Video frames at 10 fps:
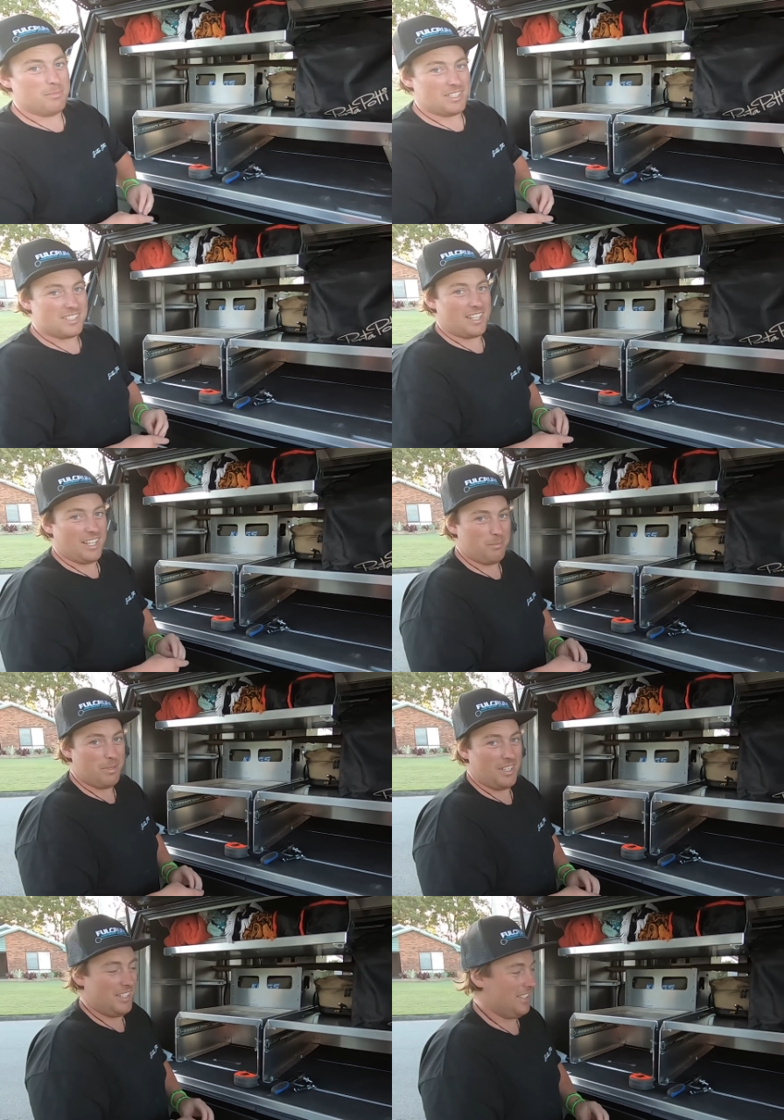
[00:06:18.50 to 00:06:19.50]
Myths
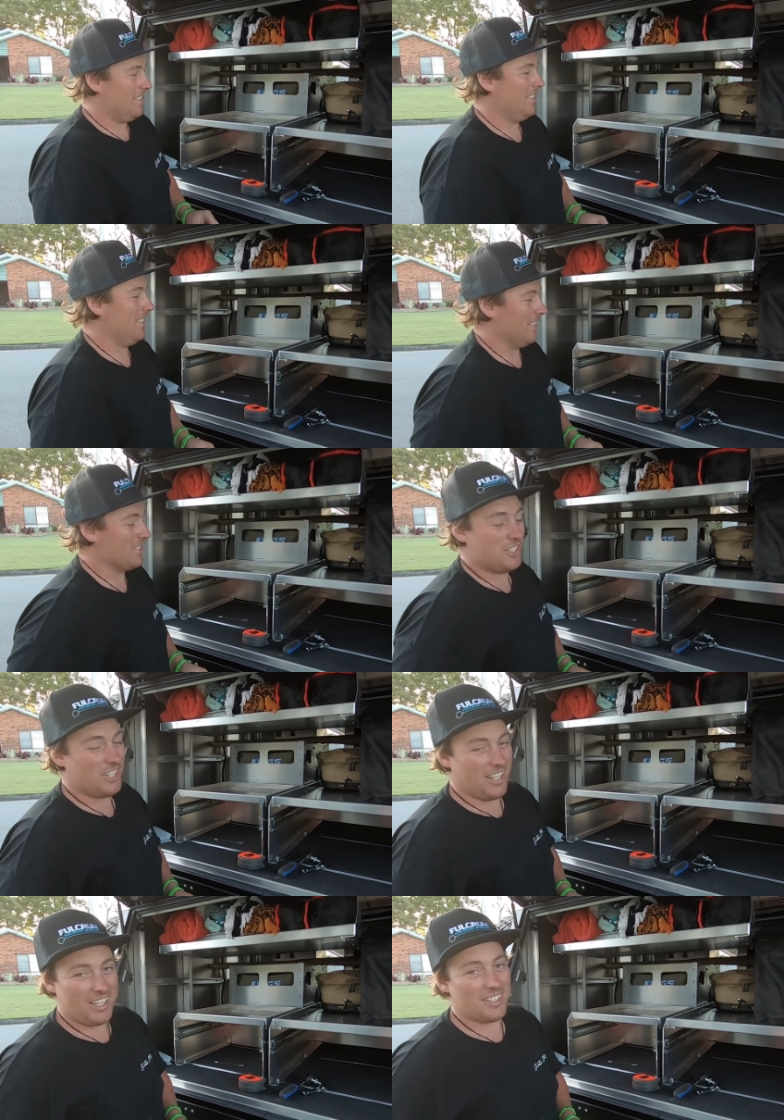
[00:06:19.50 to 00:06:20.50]
canopy. It's
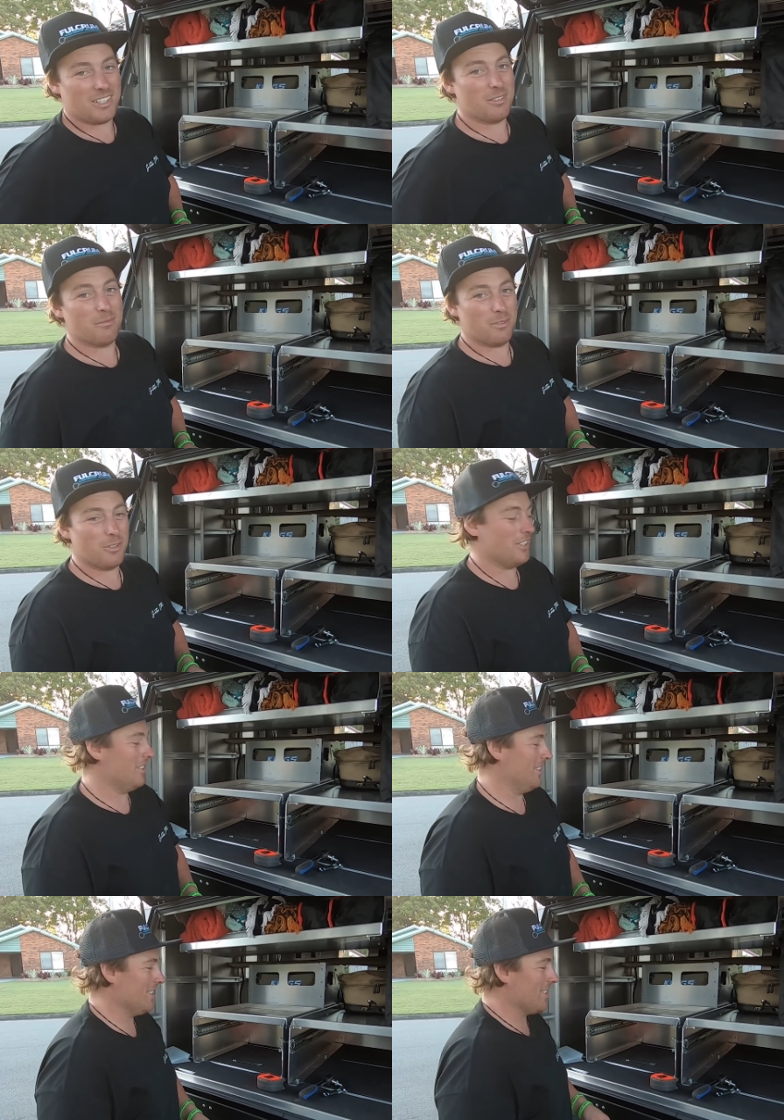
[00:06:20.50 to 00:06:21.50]
shout out to them for it,
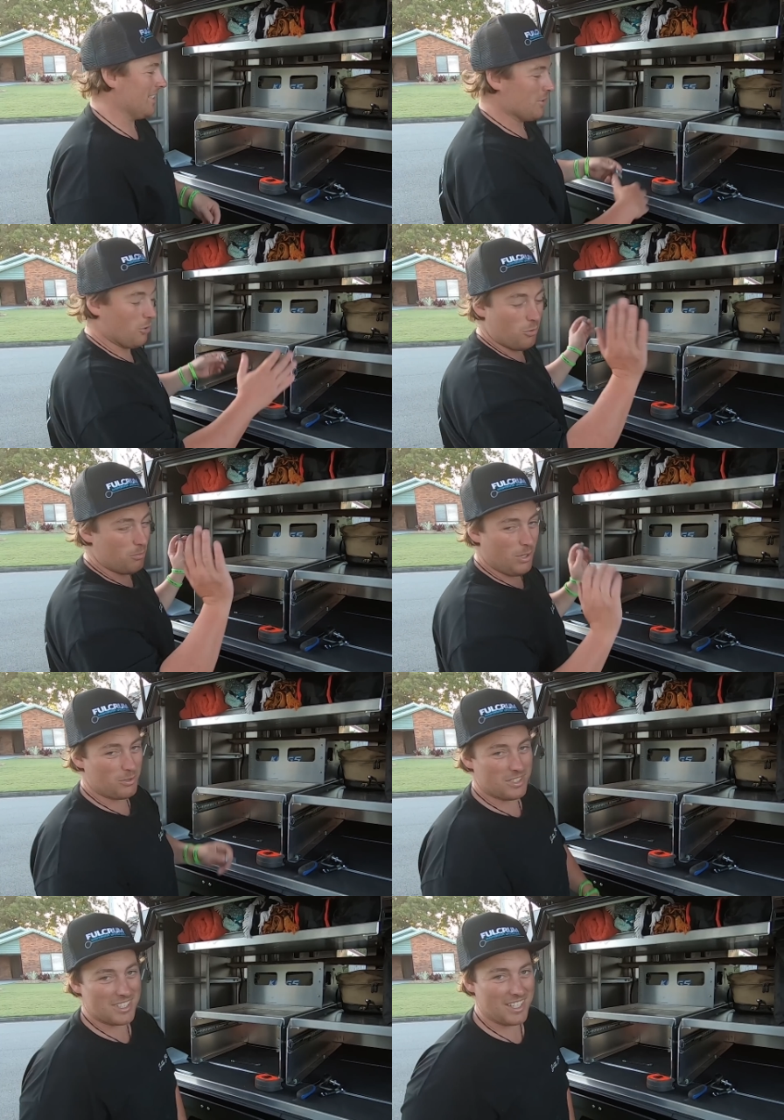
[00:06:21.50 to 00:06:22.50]
is it's all
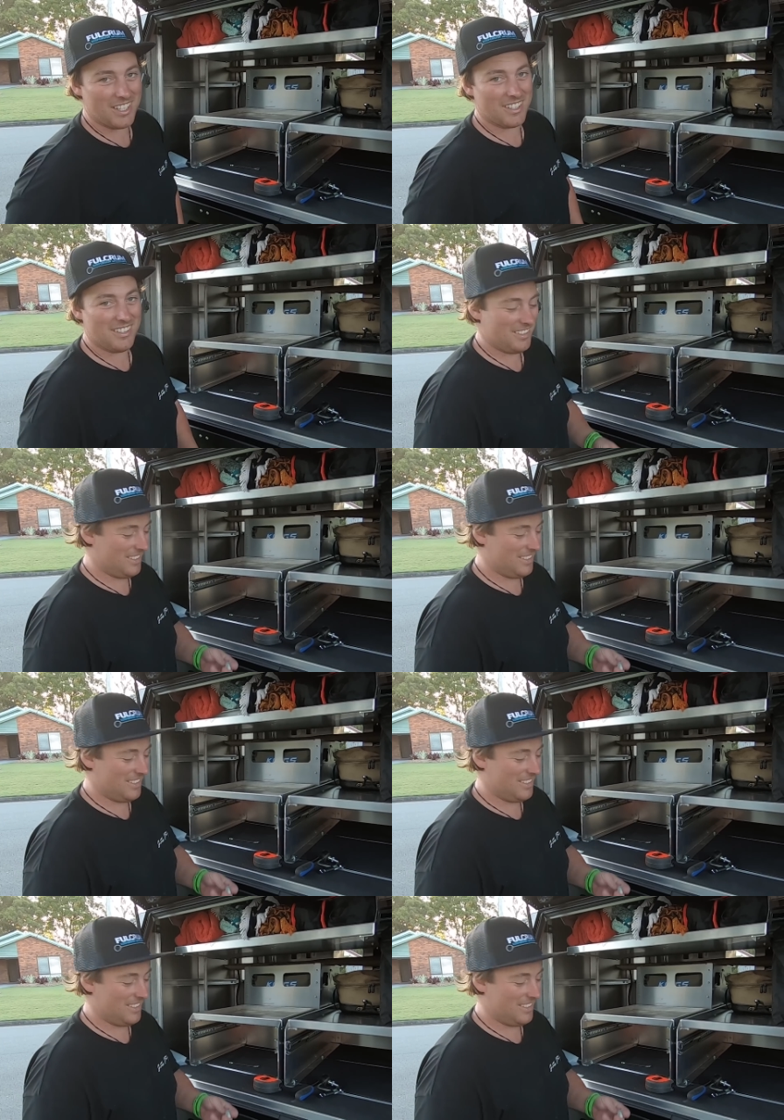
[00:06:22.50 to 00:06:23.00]
bolted together.